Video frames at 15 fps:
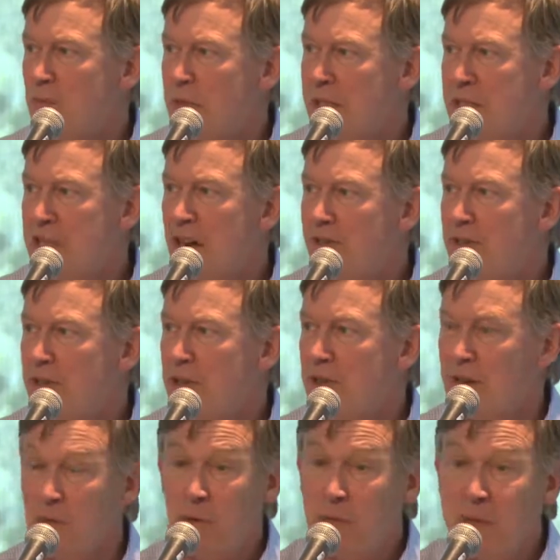being governor
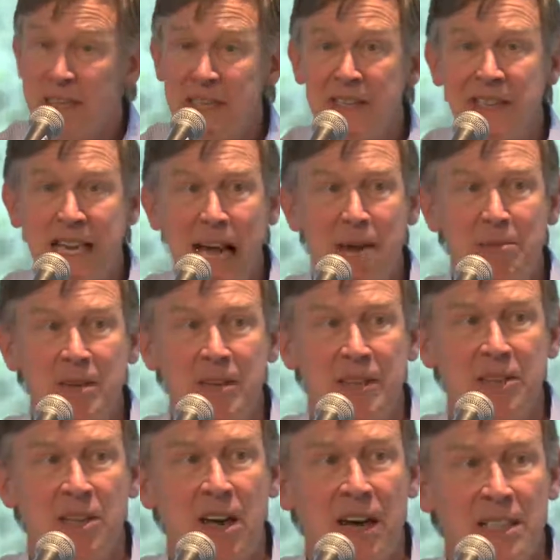or being in the cabinet and
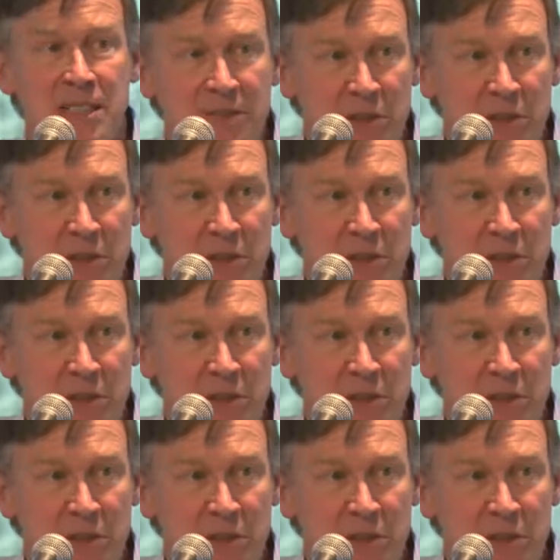the kinds